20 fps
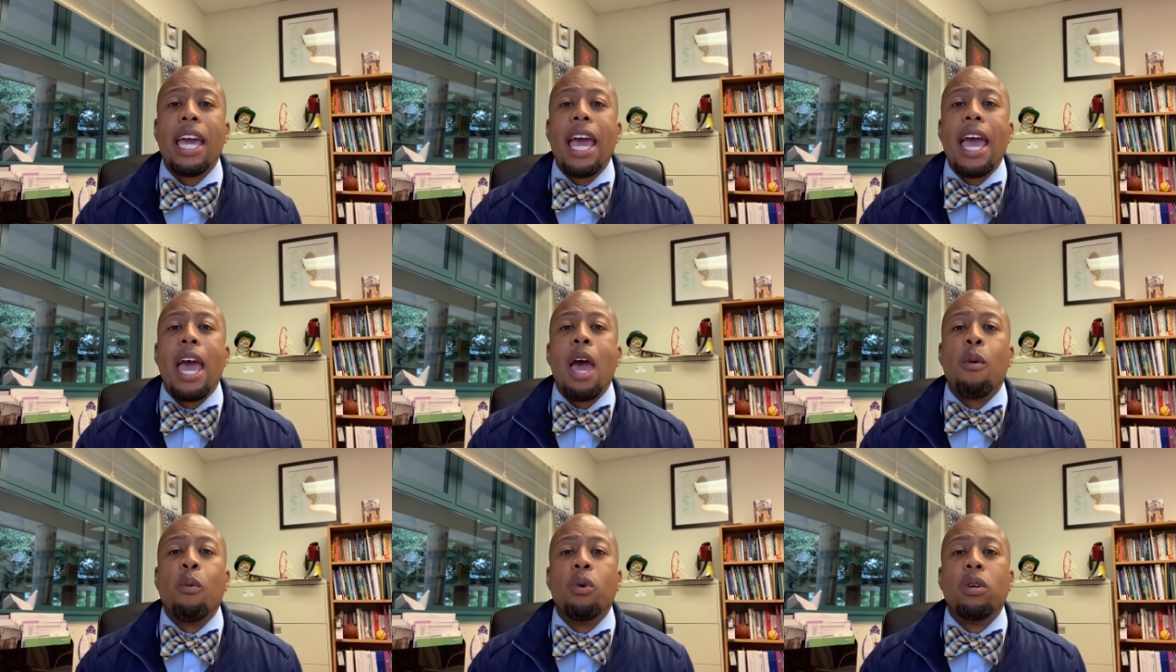
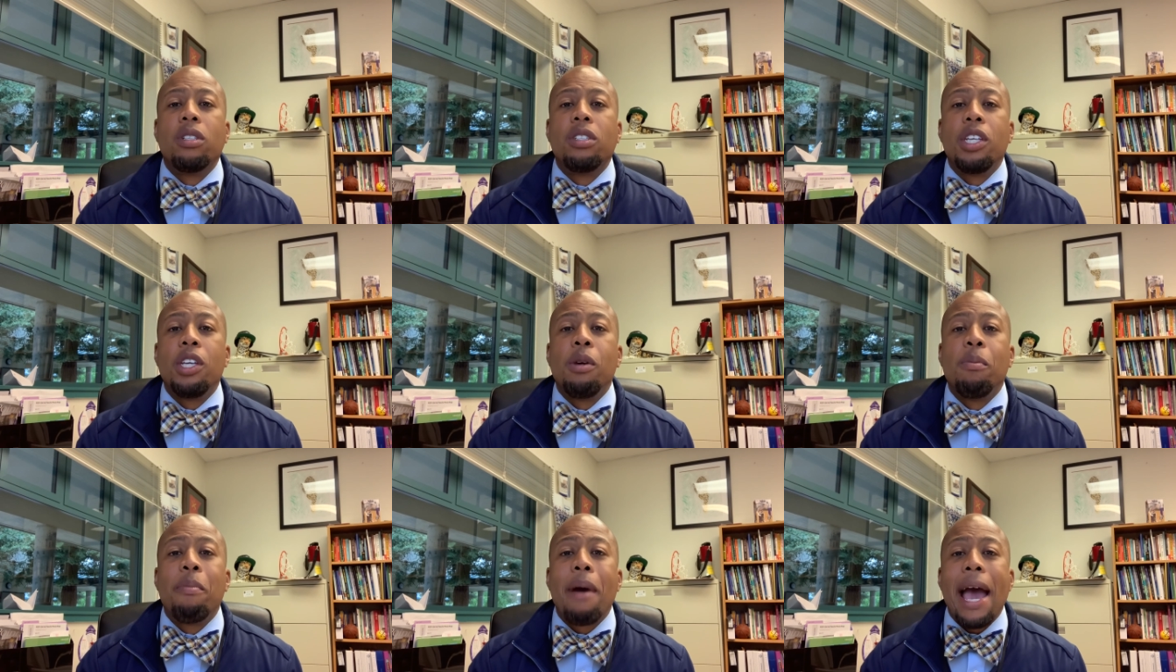and we'll see
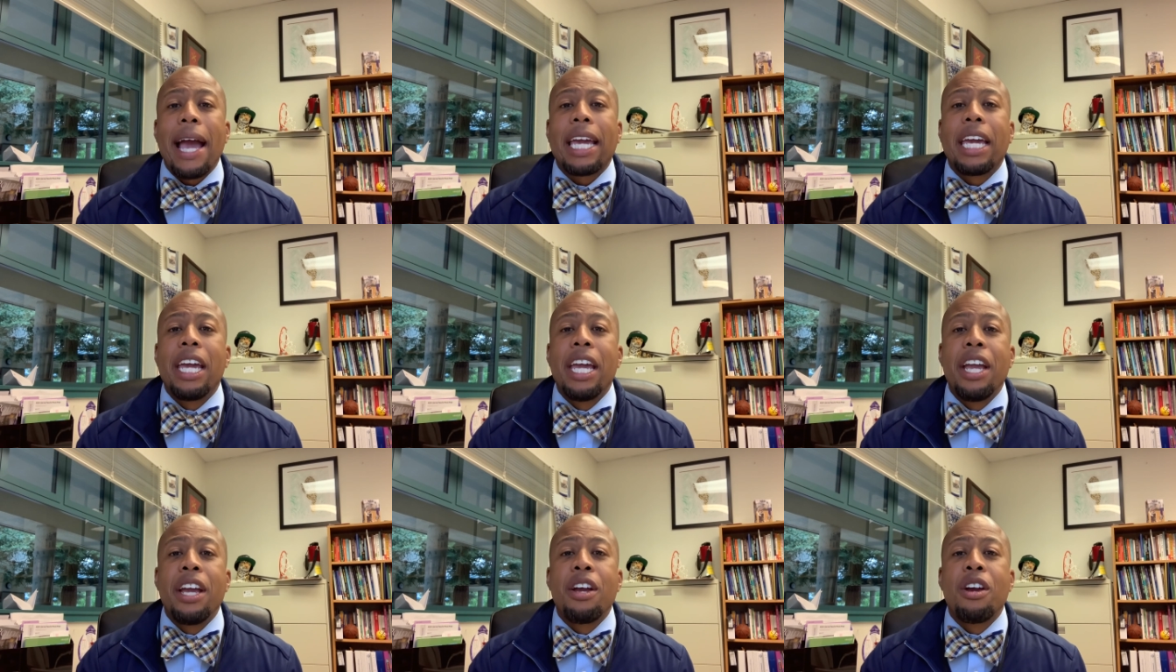you back
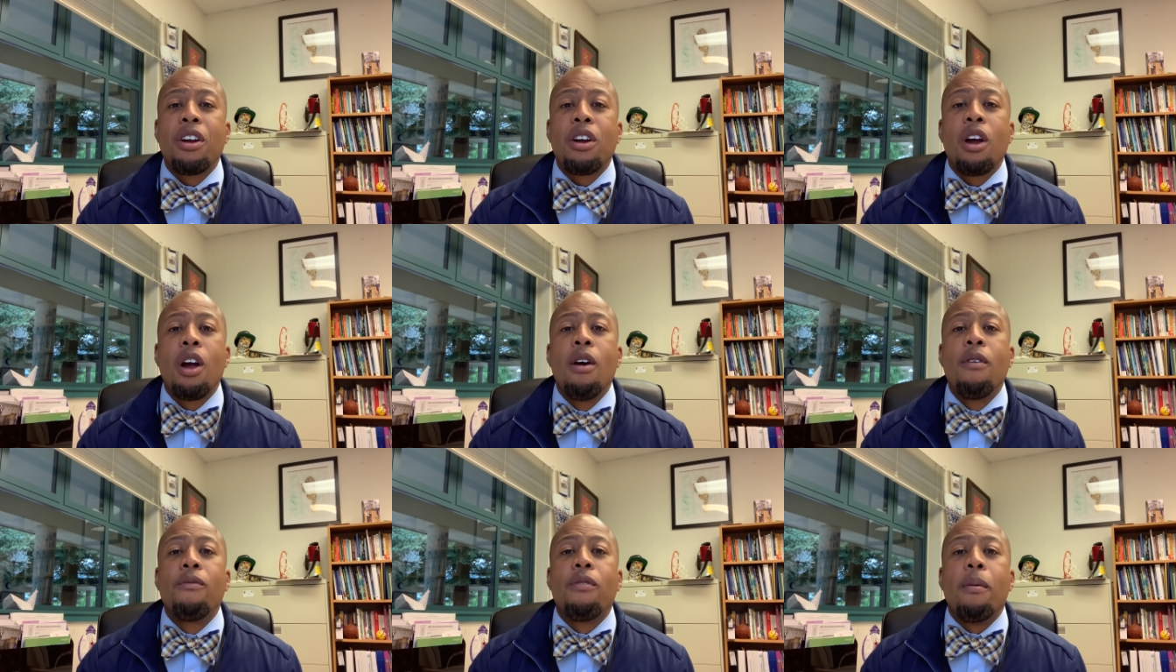here
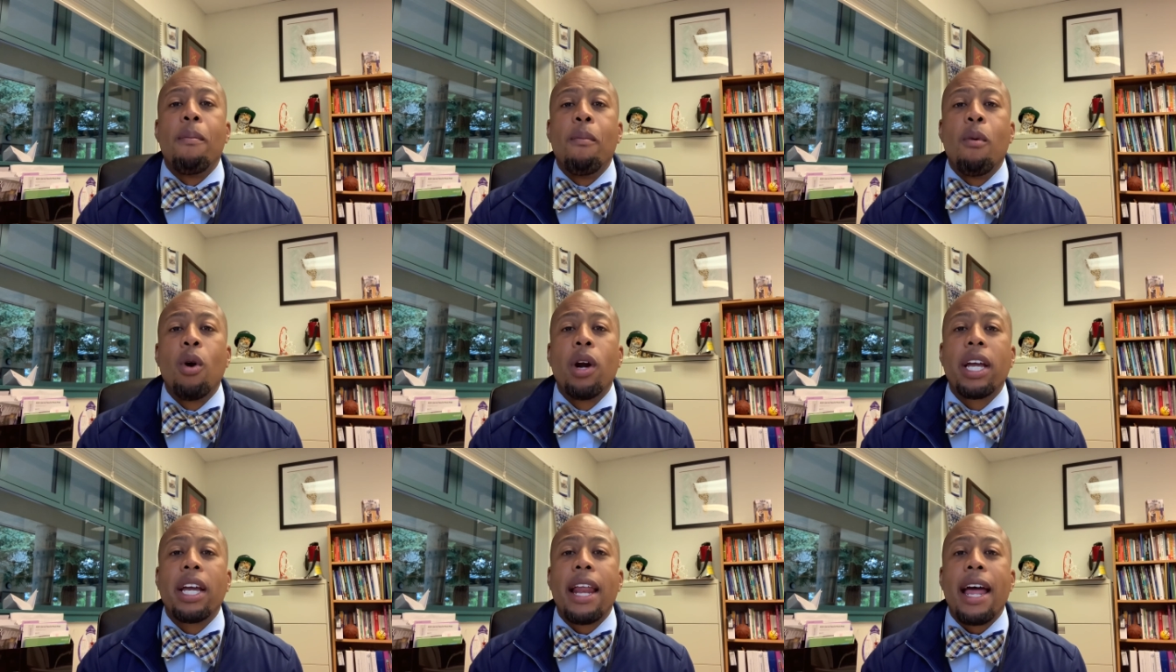for
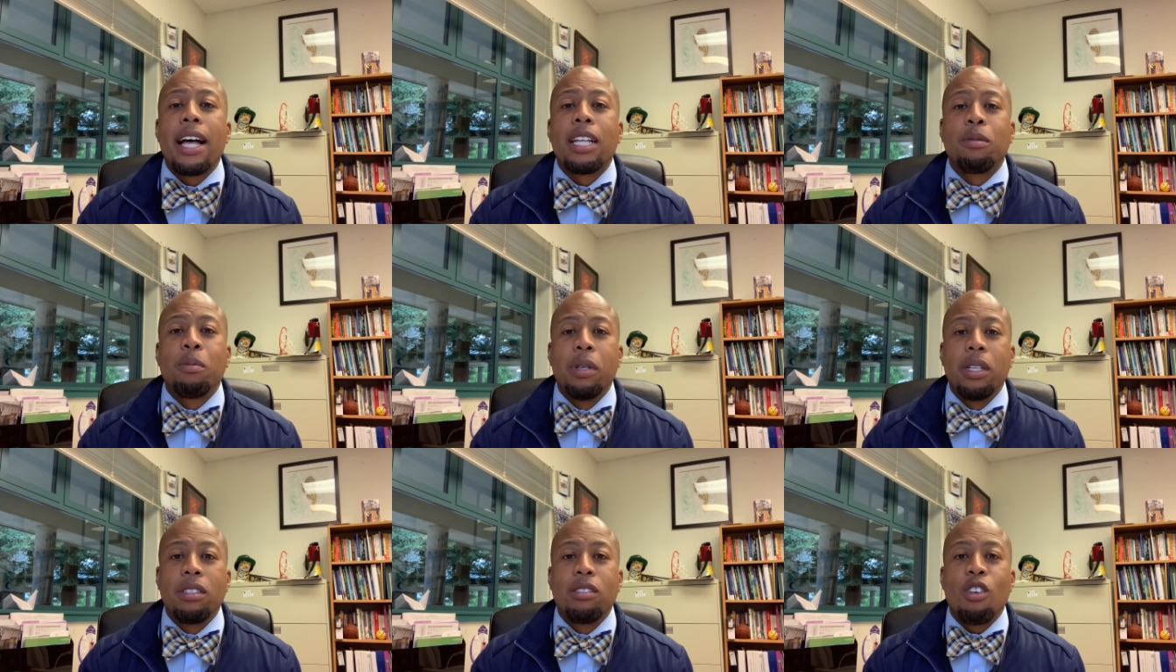morning
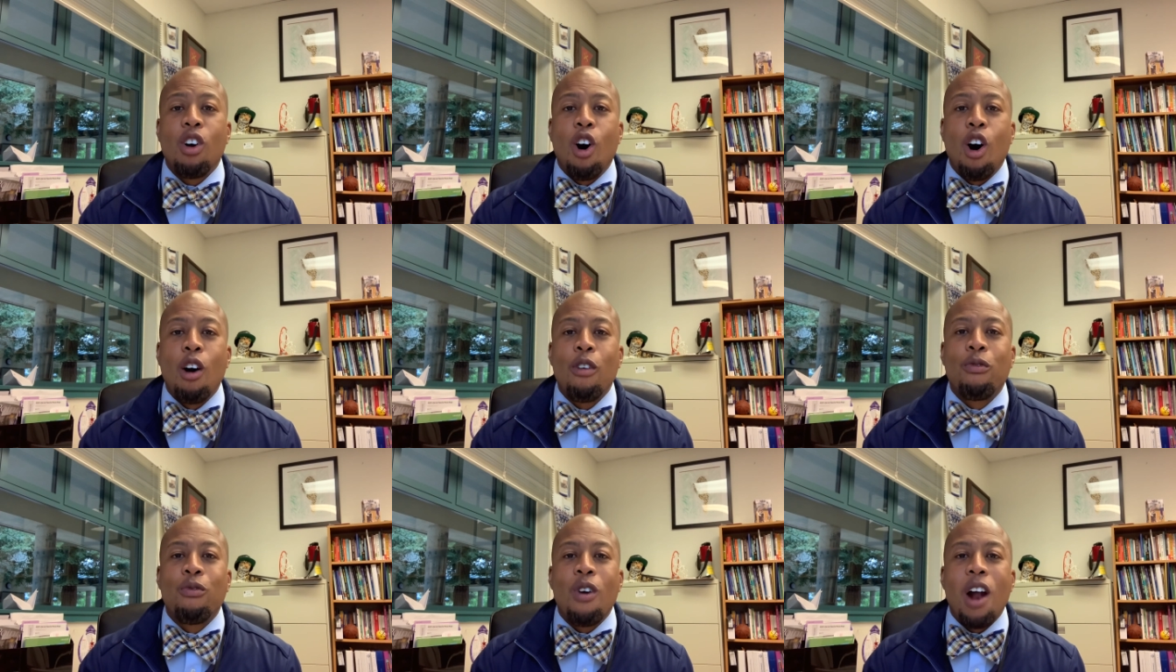announcements
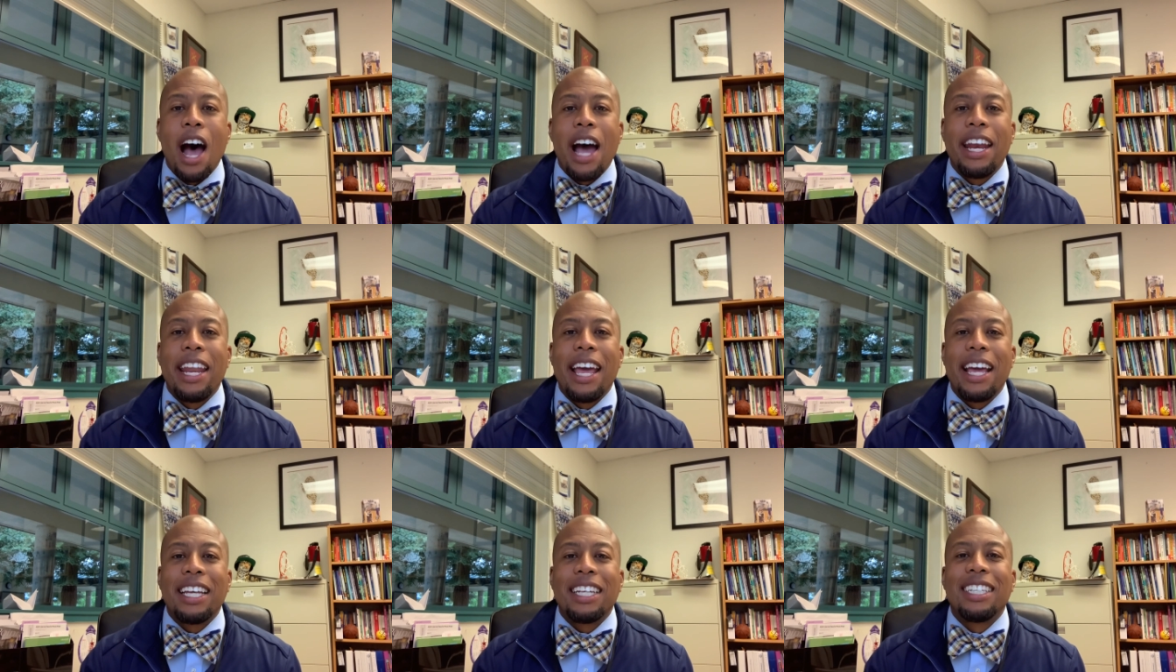on
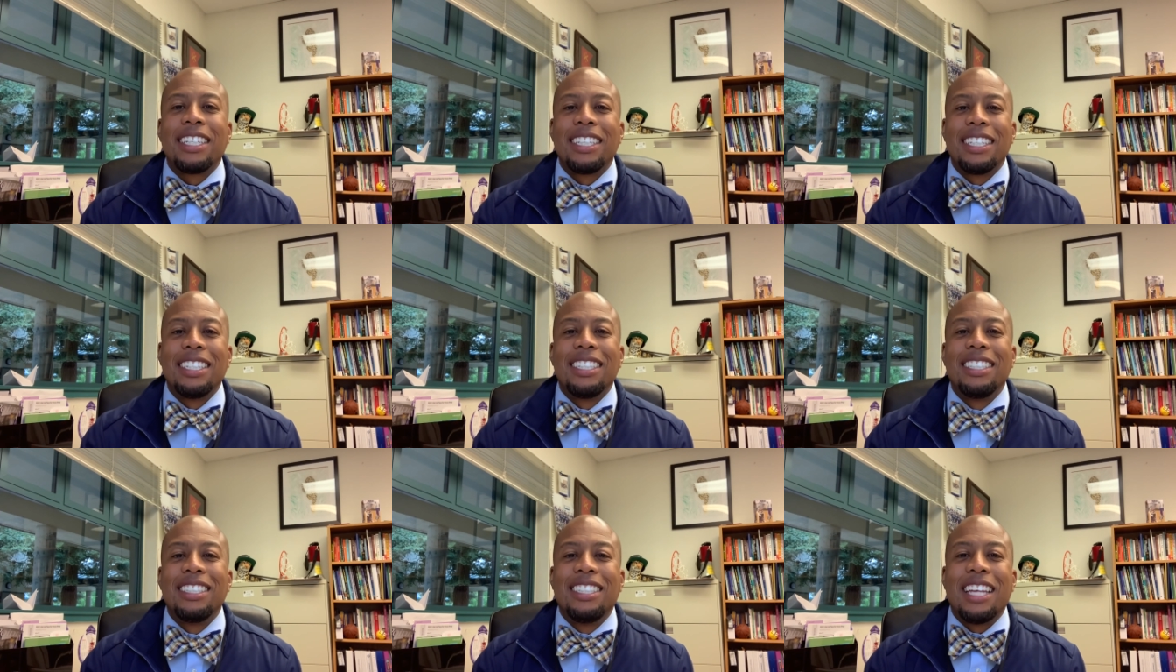Friday.
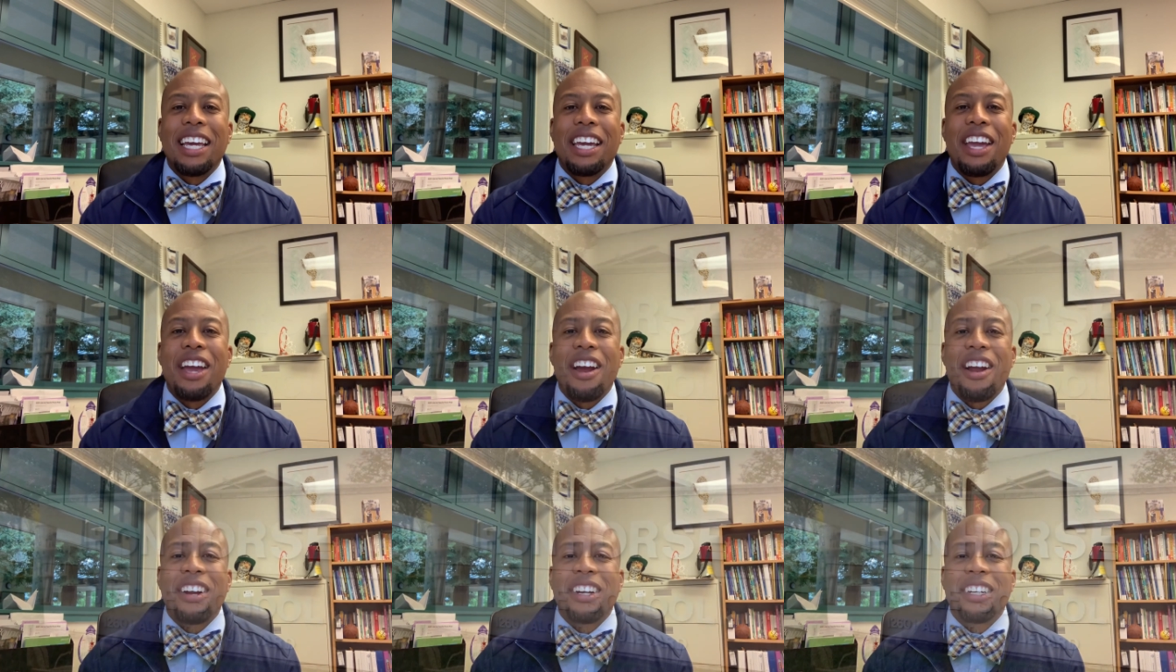Take care.